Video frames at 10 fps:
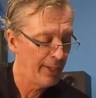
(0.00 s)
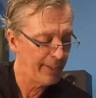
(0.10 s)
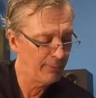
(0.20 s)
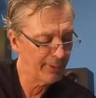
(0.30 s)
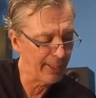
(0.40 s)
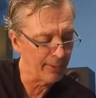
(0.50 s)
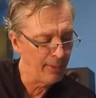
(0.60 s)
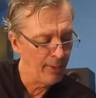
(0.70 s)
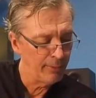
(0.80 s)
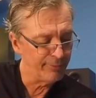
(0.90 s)
Here again,
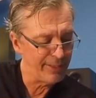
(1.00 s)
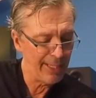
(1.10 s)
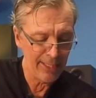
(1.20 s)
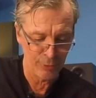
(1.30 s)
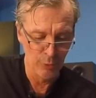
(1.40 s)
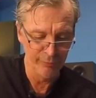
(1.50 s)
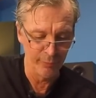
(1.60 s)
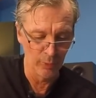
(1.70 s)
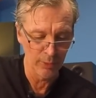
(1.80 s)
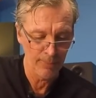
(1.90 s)
D add
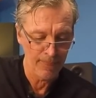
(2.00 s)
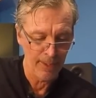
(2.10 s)
2/4,